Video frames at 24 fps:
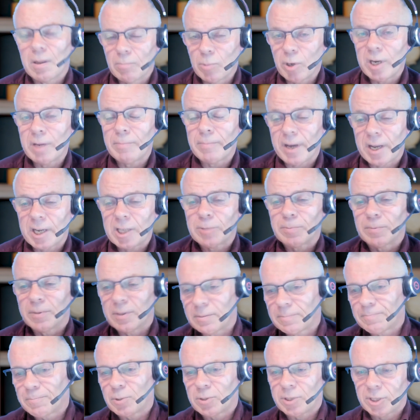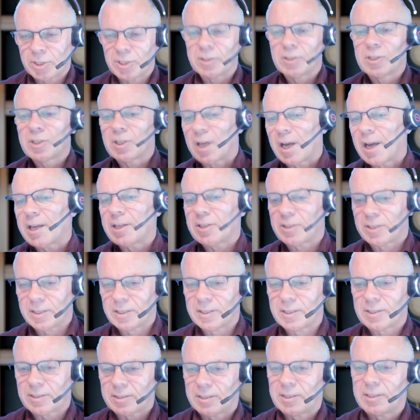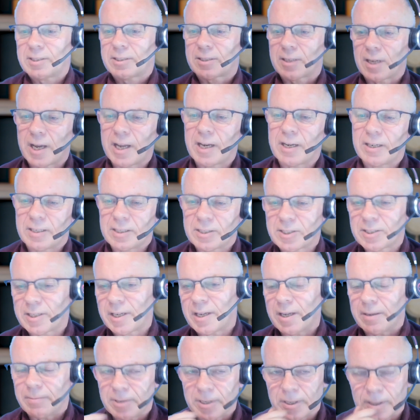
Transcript: money management position sizing is kind of the same,